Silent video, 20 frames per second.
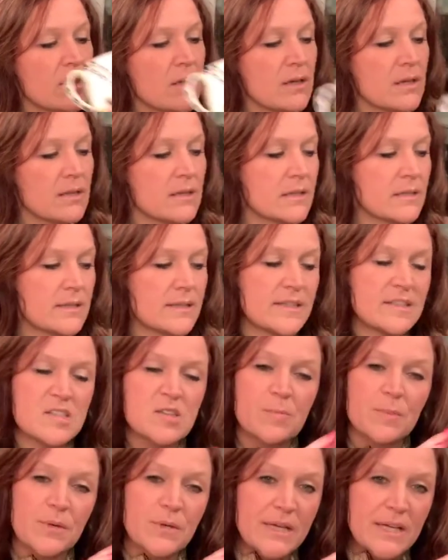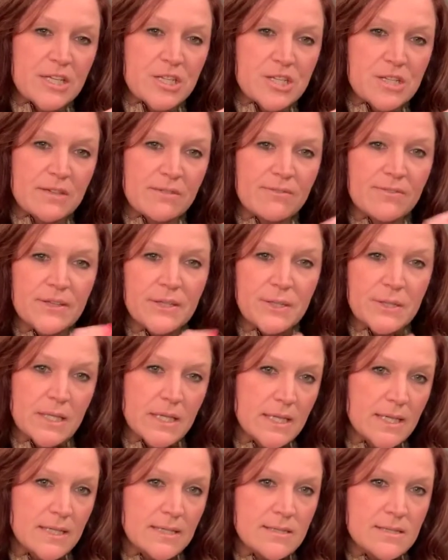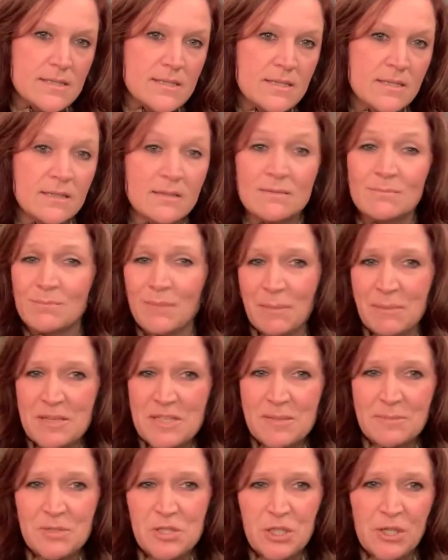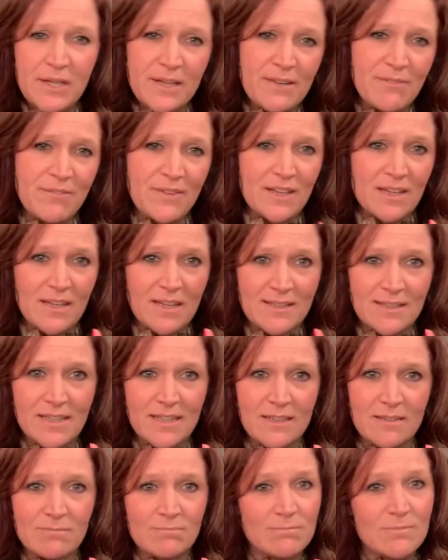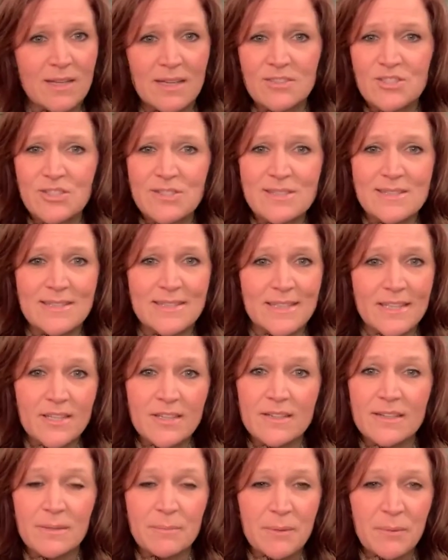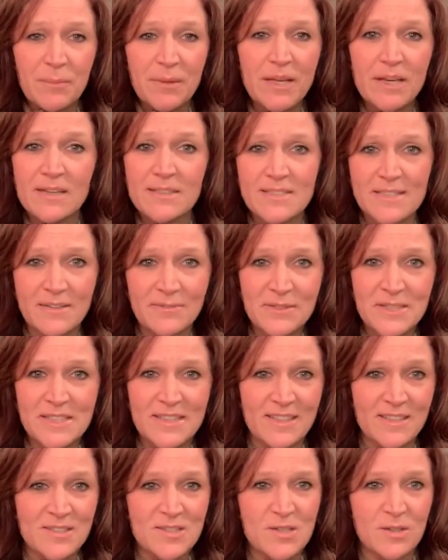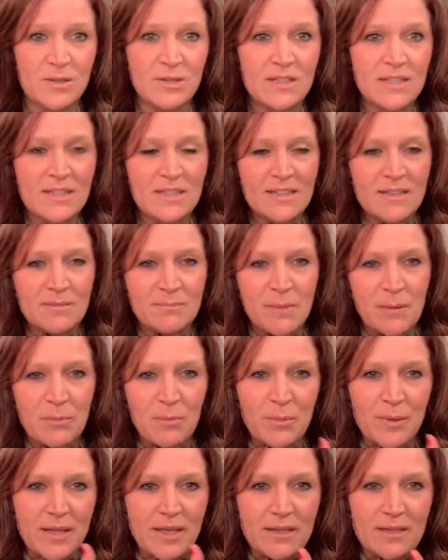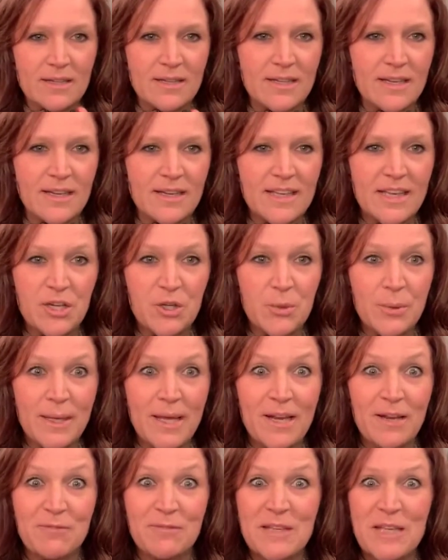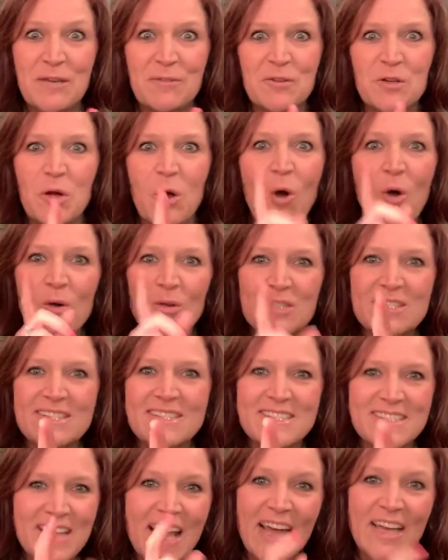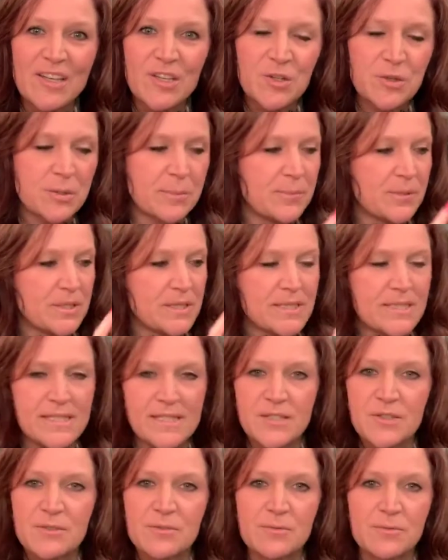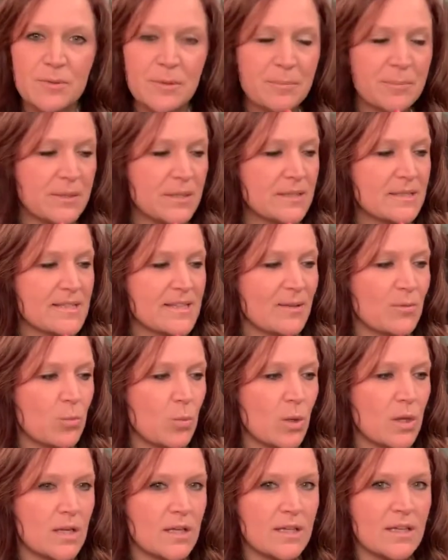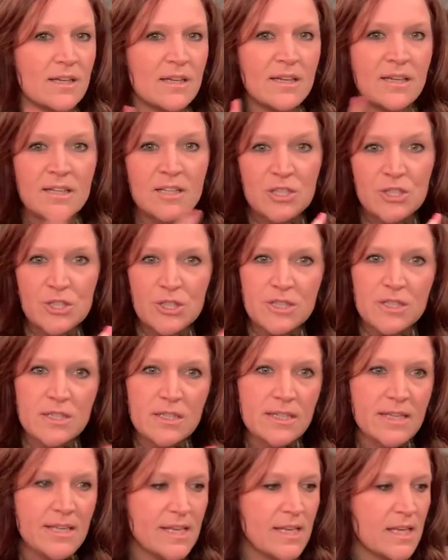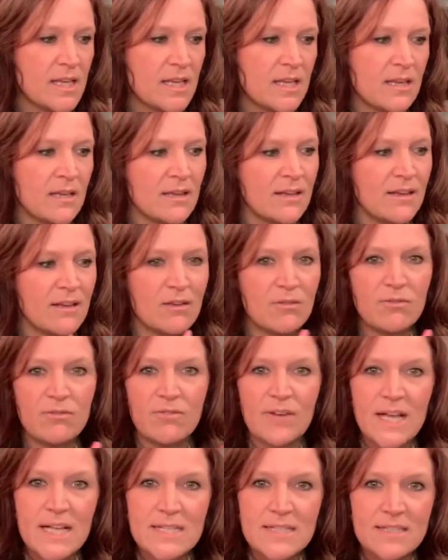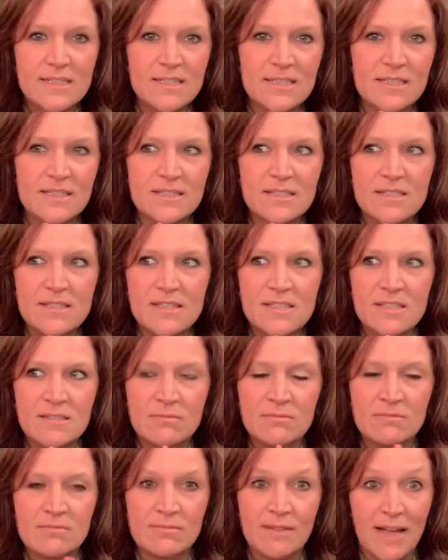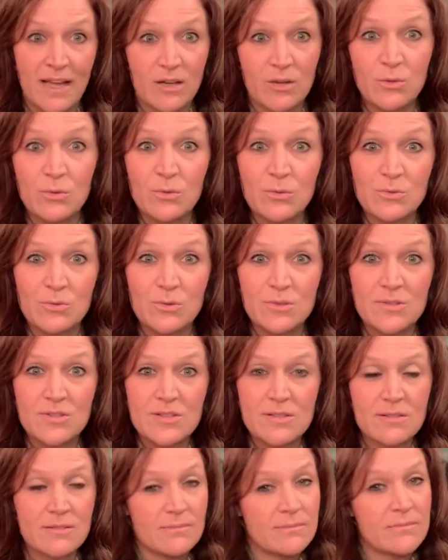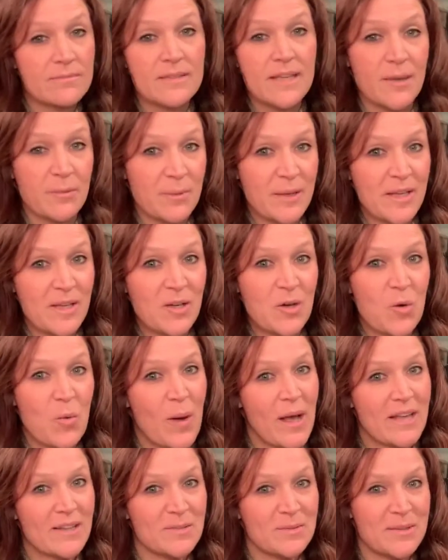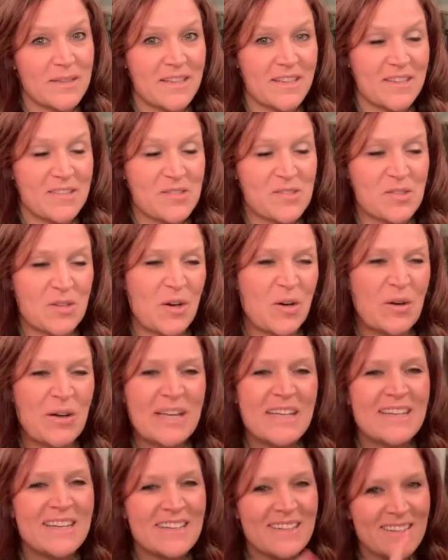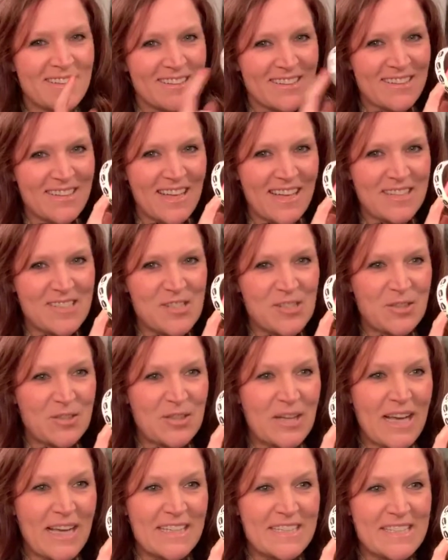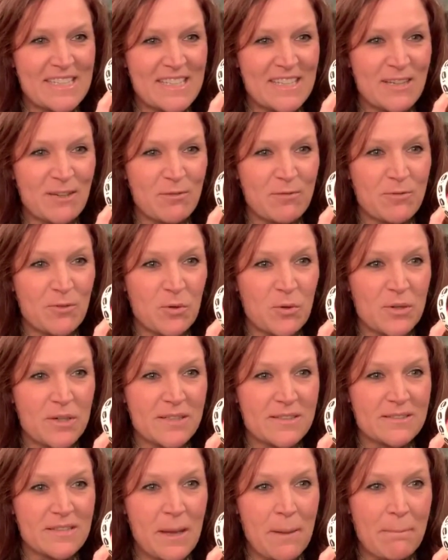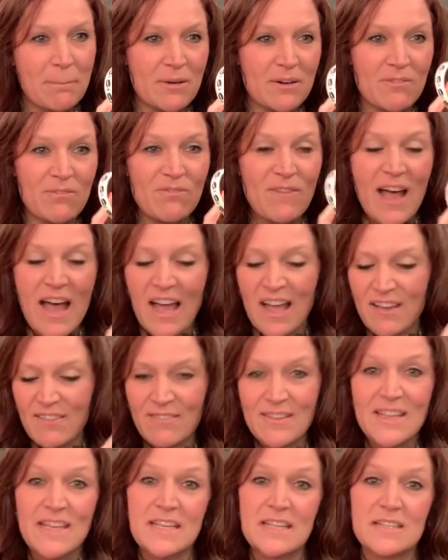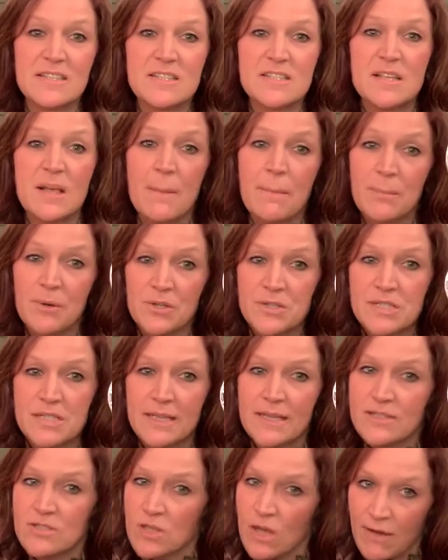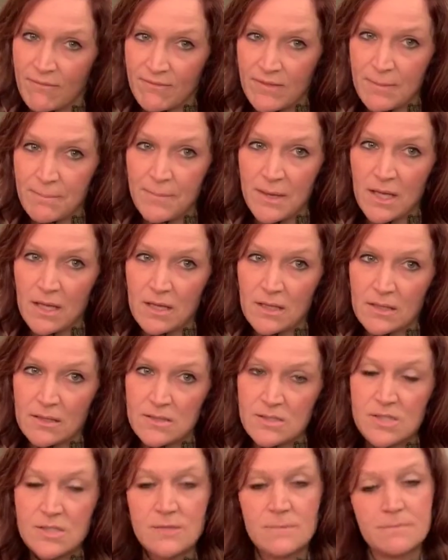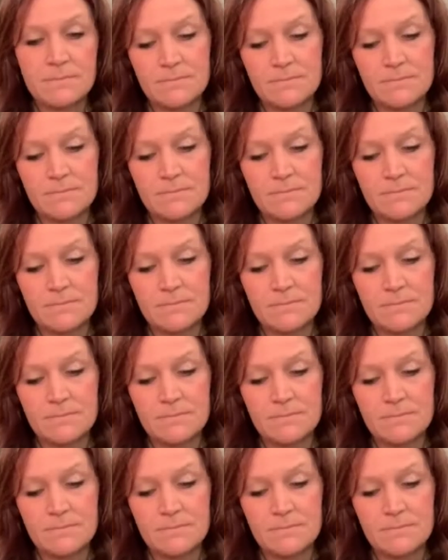A little inspiration for your hunt. Maybe some turkey feed on here, not just deer. I mean, we hunt everything, so maybe we could uh, get creative and give her a whole set. You could put deer footprints on one, turkey, pheasants, raccoons. Hey, we could go wild with this. So that's your idea for number five is personalized coffee mugs.